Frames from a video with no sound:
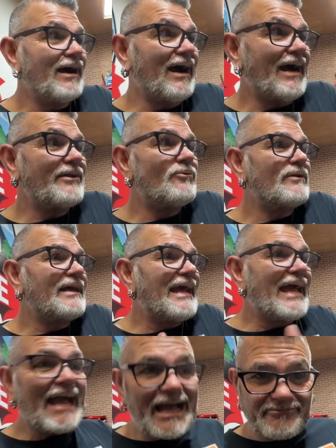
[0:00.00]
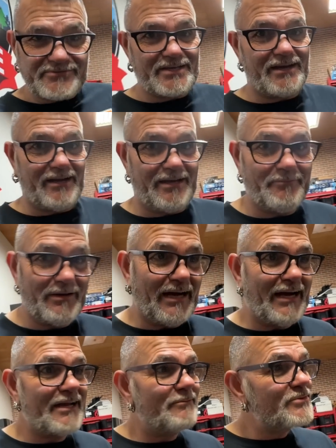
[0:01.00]
I don't have time.
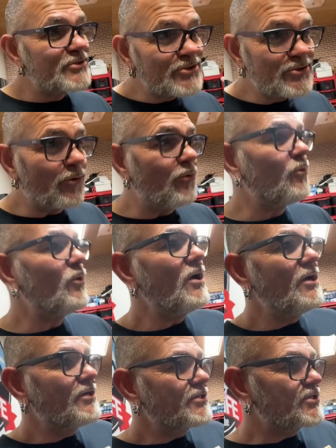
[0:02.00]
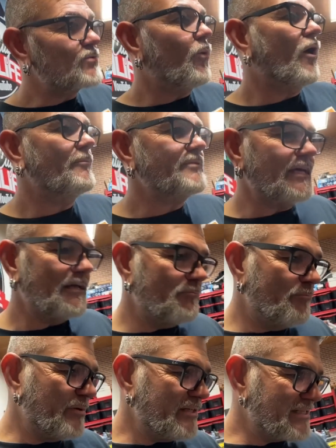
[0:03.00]
I am so swamped and
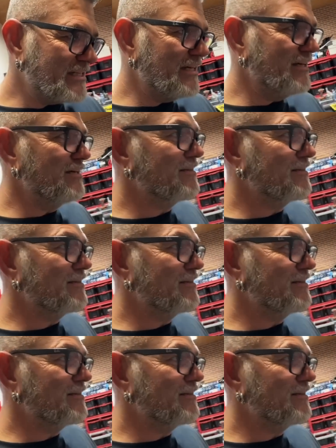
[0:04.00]
busy